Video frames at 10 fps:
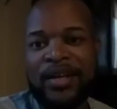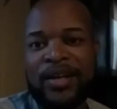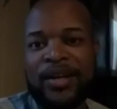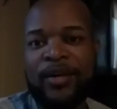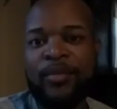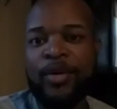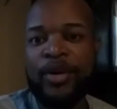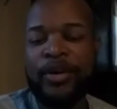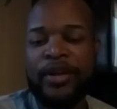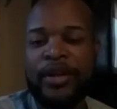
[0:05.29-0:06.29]
Good
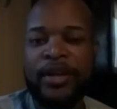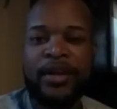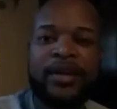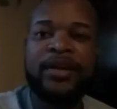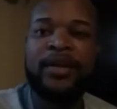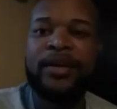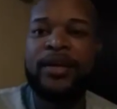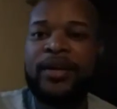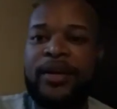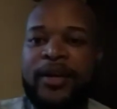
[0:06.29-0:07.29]
morning.
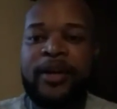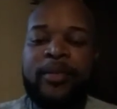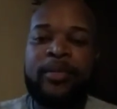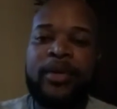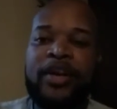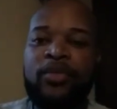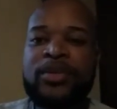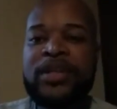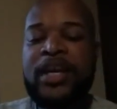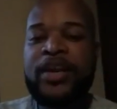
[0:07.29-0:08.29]
I pray
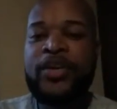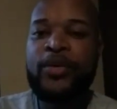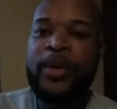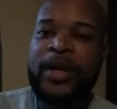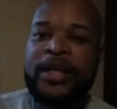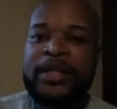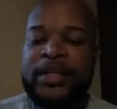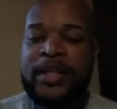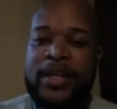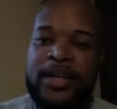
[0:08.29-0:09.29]
everyone's had a great
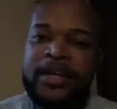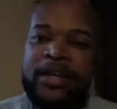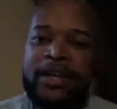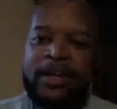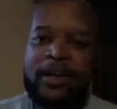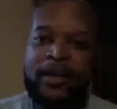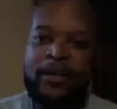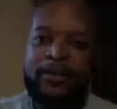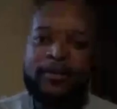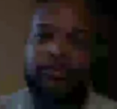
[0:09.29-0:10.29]

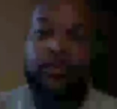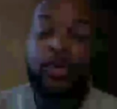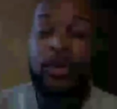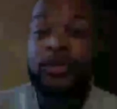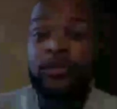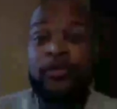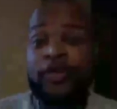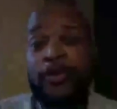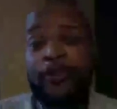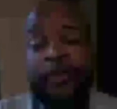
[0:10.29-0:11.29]
um, morning so far.
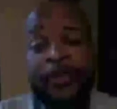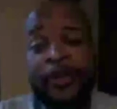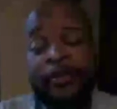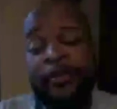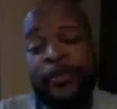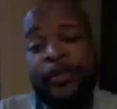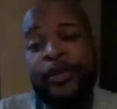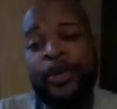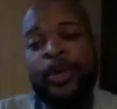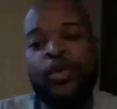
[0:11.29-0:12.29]
If you're up, if you're
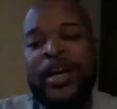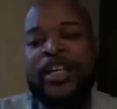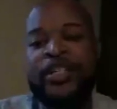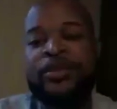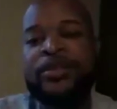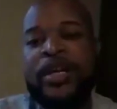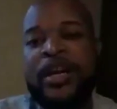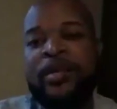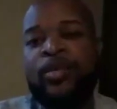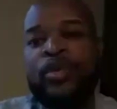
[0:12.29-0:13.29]
early riser on
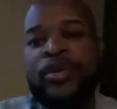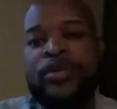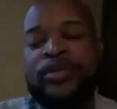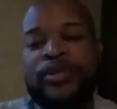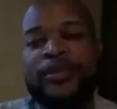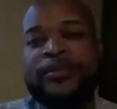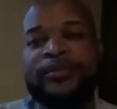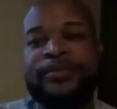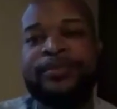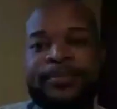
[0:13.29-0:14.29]
Saturday mornings,
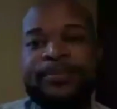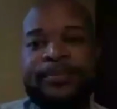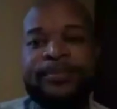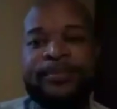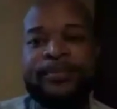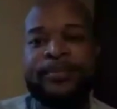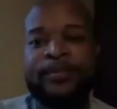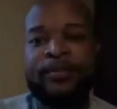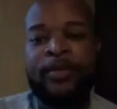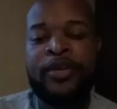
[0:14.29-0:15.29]

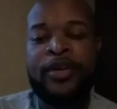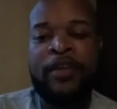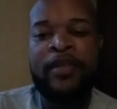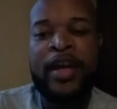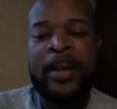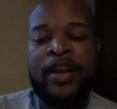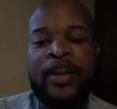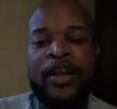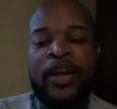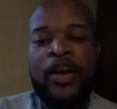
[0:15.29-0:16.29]
pray you have had a
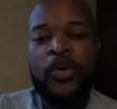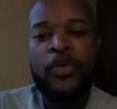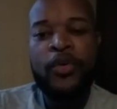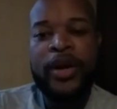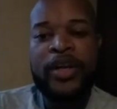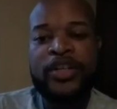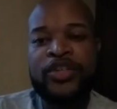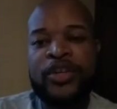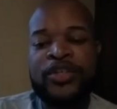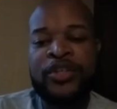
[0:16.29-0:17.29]
great
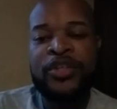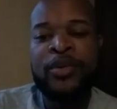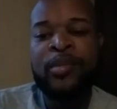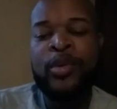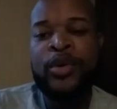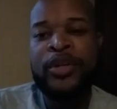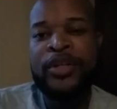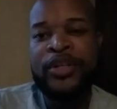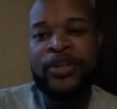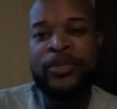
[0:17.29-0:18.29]
start to your
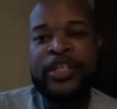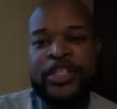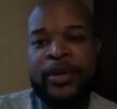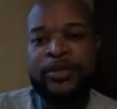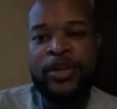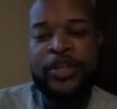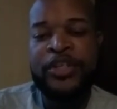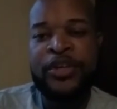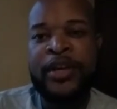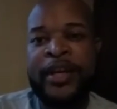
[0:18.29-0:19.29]
morning, great jump start to
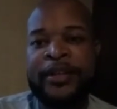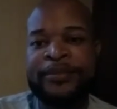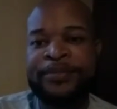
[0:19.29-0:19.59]
your day.